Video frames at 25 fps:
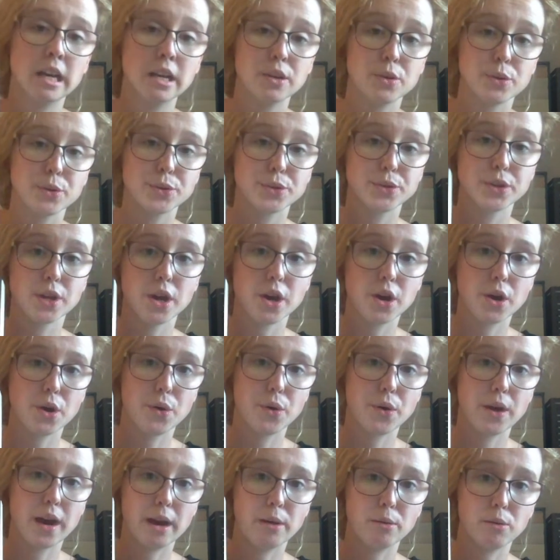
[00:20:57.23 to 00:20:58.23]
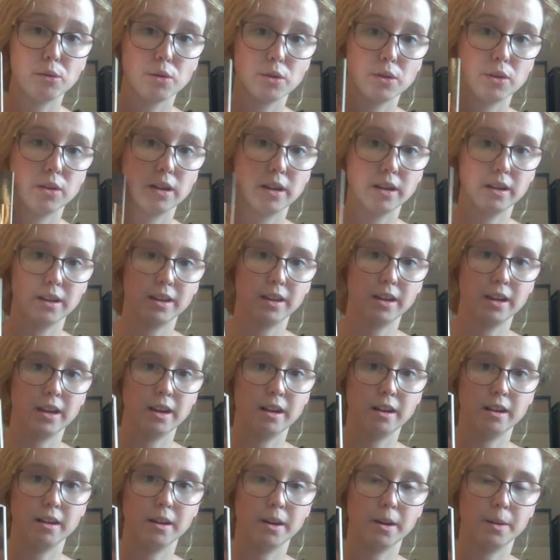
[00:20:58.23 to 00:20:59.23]
So I will
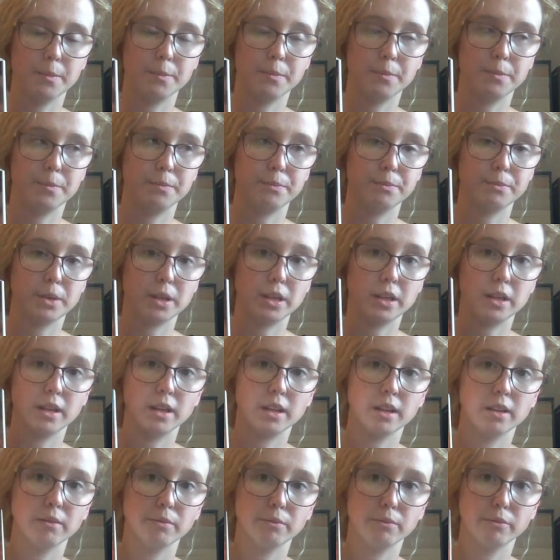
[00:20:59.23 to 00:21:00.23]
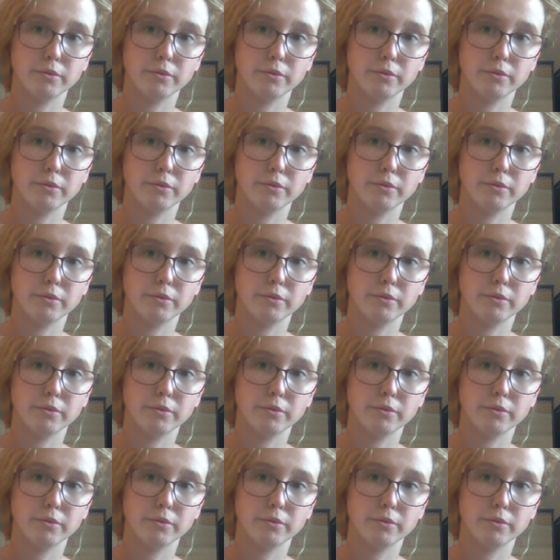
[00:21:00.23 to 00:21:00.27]
be